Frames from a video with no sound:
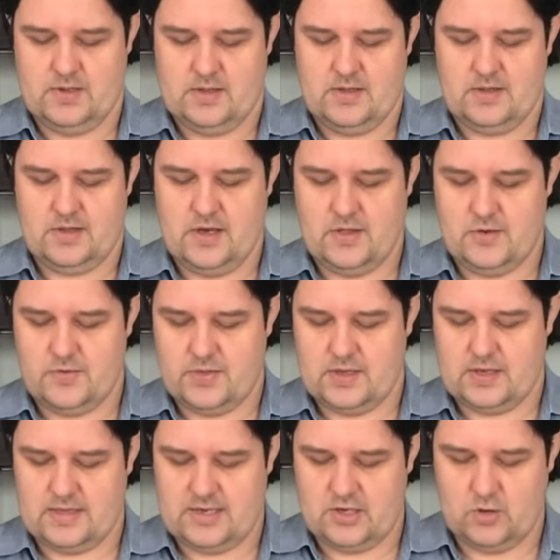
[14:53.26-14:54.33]
The other
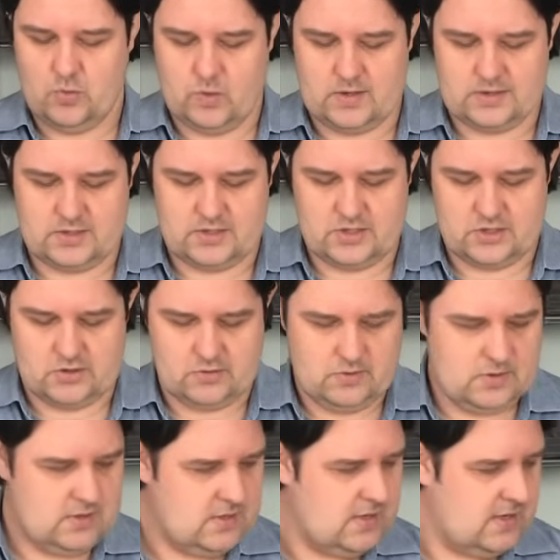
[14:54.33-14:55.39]
thing that you want to do
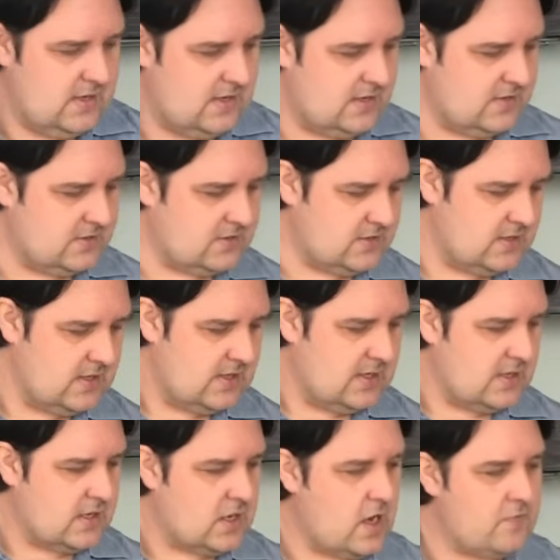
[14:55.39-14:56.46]
is
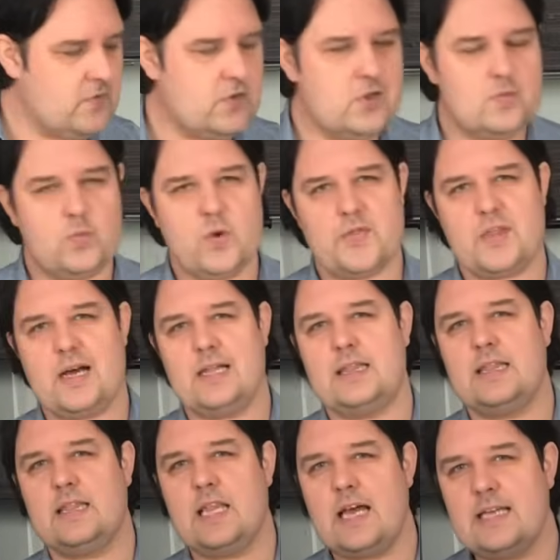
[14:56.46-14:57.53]
cover them with a
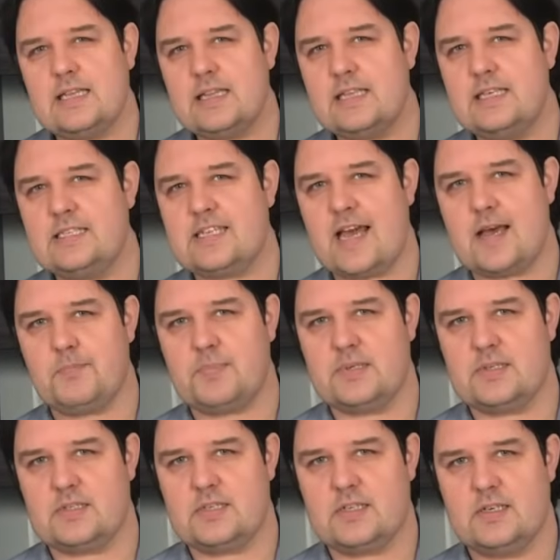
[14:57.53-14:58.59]
lightly
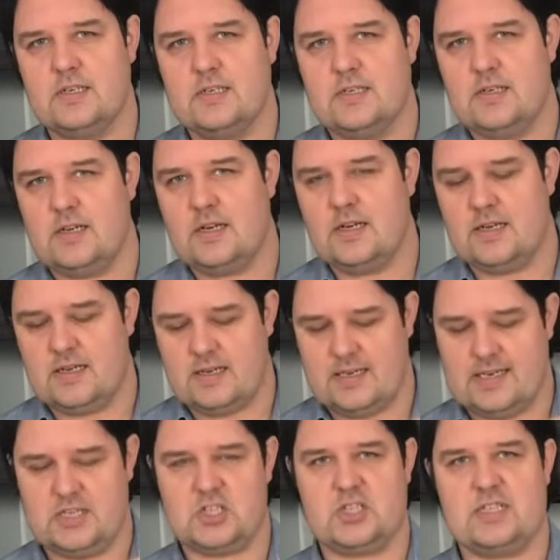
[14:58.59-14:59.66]
dampened
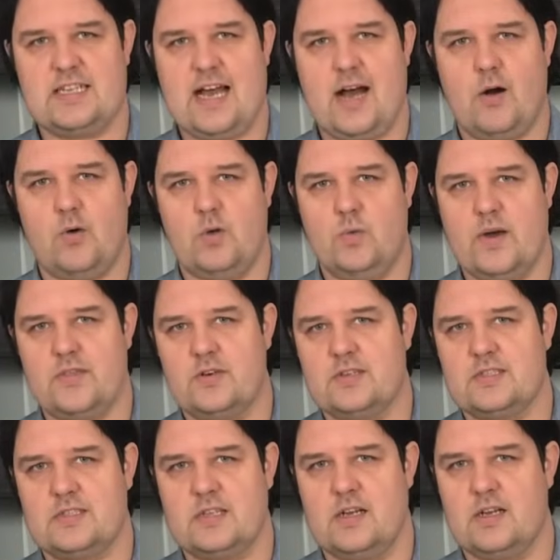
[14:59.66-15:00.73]
kitchen towel, whether
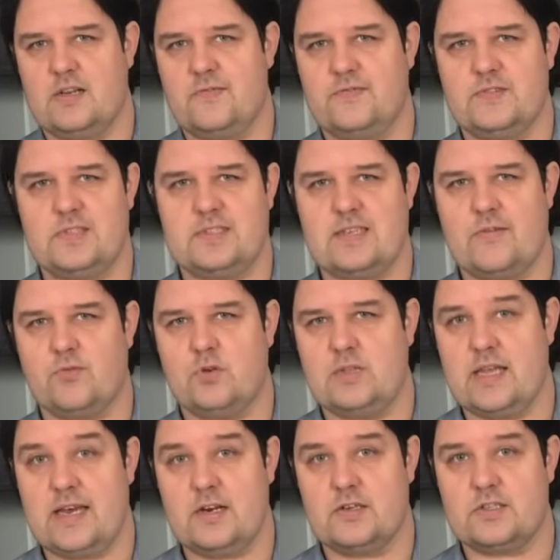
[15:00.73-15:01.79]
it's several
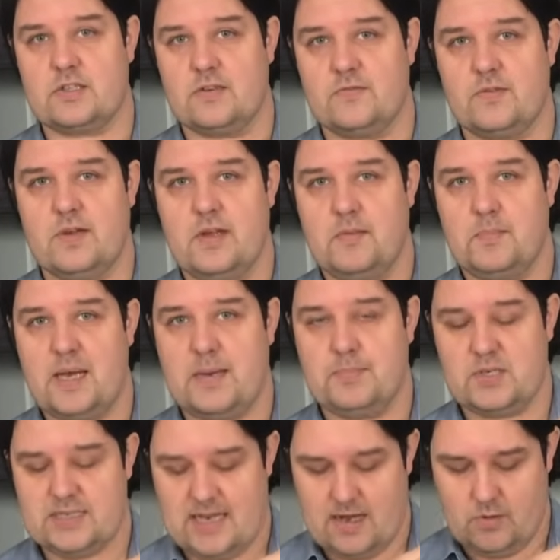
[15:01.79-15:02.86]
layers of
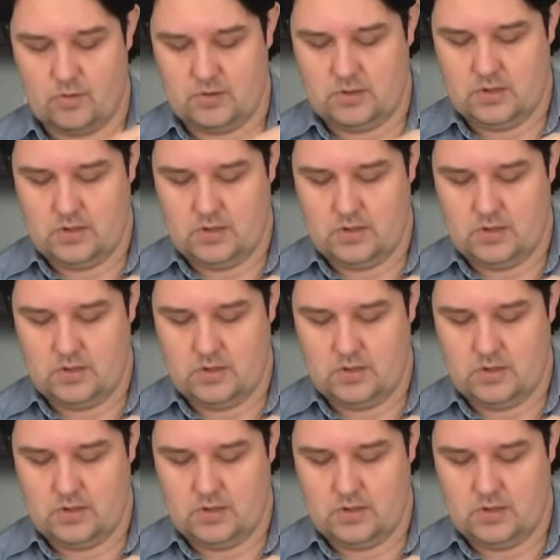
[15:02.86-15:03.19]
paper towel